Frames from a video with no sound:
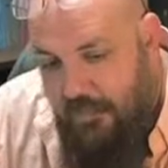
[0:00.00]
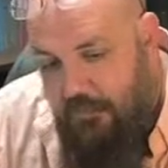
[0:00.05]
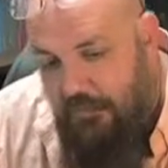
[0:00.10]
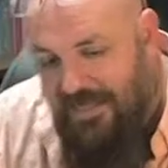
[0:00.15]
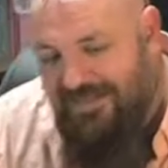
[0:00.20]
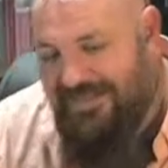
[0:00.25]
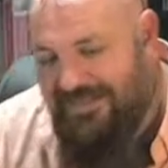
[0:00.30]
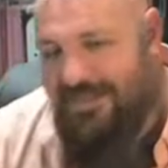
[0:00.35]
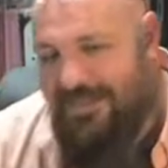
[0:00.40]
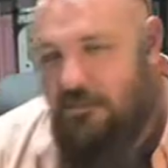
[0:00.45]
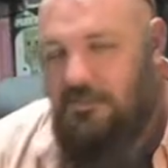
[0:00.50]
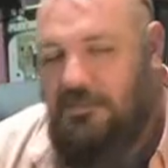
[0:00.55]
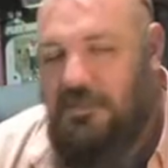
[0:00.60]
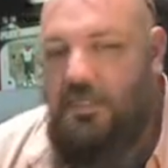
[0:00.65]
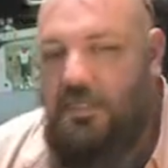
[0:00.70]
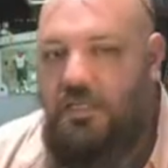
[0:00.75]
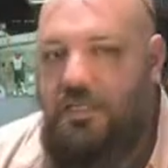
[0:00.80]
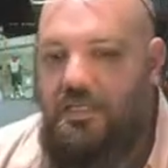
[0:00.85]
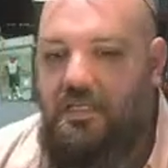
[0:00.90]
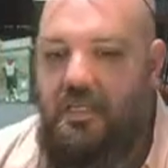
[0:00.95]
but
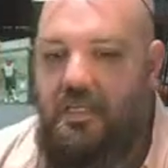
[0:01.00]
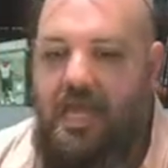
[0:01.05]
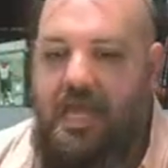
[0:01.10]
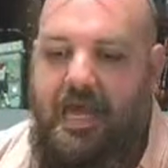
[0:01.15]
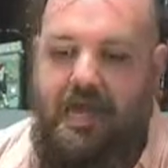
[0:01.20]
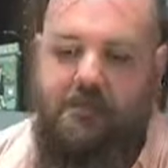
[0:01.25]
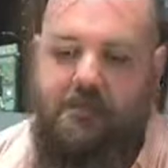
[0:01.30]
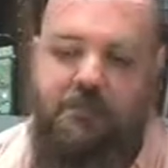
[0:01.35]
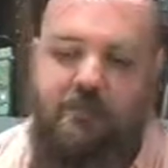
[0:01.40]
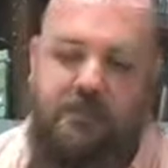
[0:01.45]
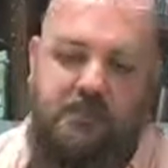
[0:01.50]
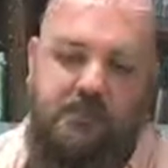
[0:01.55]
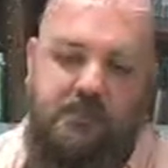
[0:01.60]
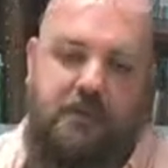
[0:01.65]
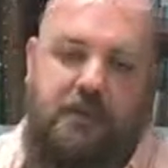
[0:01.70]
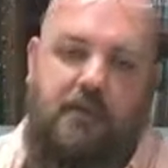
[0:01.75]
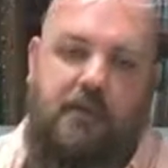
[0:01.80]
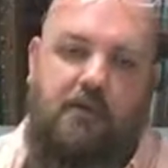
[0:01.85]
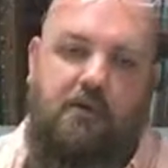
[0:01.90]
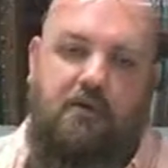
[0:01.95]
something happens when they
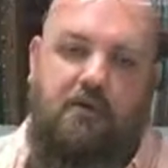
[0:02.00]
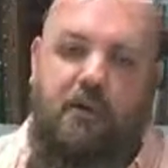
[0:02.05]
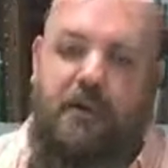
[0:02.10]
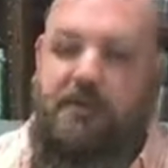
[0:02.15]
go to bed.